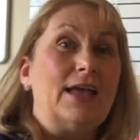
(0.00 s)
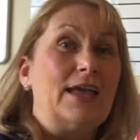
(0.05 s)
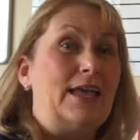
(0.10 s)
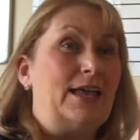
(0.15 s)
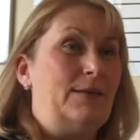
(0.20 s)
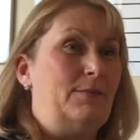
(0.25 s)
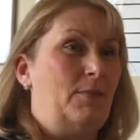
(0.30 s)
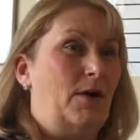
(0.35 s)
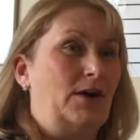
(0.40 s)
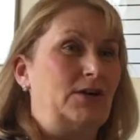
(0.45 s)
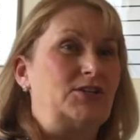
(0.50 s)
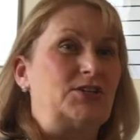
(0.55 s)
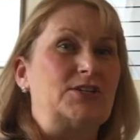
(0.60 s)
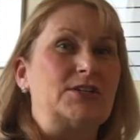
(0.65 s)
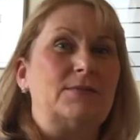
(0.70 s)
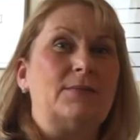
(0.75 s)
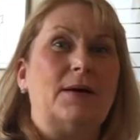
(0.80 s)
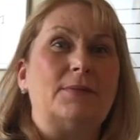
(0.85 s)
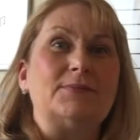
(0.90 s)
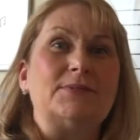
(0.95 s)
He marched
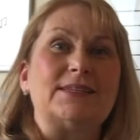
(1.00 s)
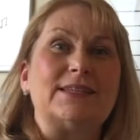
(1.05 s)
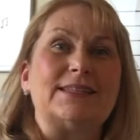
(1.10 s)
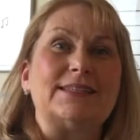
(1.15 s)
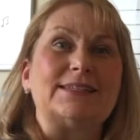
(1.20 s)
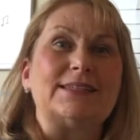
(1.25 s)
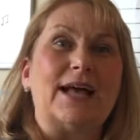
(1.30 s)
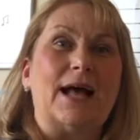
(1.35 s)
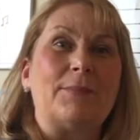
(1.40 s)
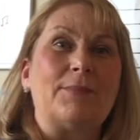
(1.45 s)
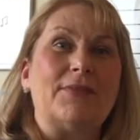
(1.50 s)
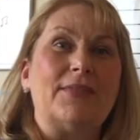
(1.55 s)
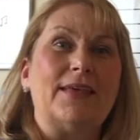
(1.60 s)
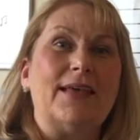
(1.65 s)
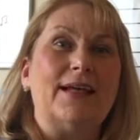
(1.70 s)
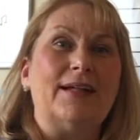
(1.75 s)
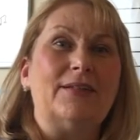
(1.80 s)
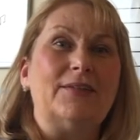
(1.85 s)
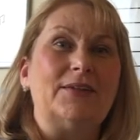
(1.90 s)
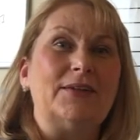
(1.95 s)
him up to the top of the
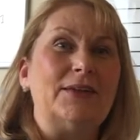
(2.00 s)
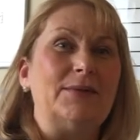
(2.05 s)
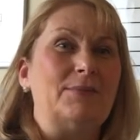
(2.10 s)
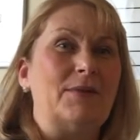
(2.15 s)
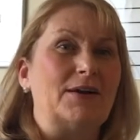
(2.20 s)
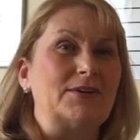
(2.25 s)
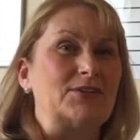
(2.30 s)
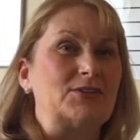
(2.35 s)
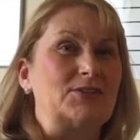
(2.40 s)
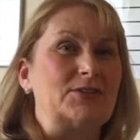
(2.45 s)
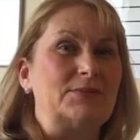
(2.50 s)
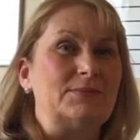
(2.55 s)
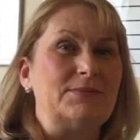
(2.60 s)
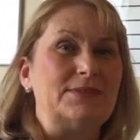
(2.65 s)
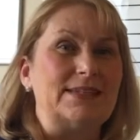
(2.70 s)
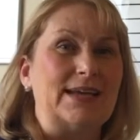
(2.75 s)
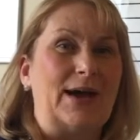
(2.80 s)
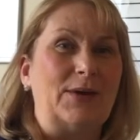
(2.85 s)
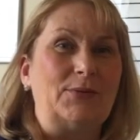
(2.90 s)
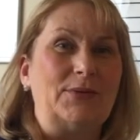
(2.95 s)
hill and he marched him
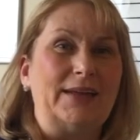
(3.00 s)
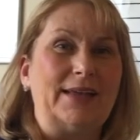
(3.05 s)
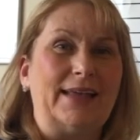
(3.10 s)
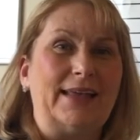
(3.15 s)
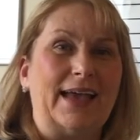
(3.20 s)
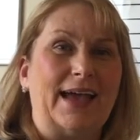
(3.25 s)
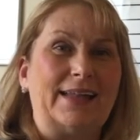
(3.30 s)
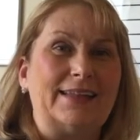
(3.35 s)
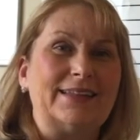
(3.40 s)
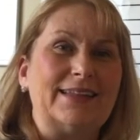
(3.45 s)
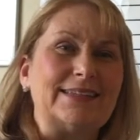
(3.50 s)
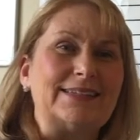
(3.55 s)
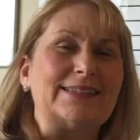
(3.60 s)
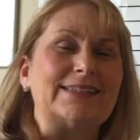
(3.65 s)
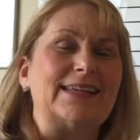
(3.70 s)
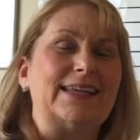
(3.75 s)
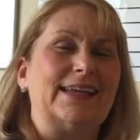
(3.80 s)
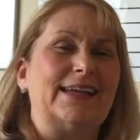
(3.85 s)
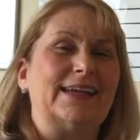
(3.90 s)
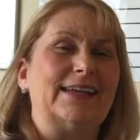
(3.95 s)
down again. Let's
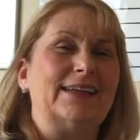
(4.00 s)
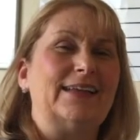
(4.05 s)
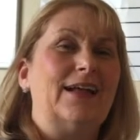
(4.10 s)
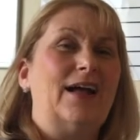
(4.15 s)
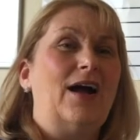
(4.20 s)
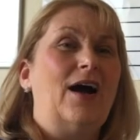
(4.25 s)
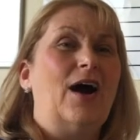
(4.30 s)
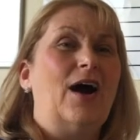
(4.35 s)
sing it.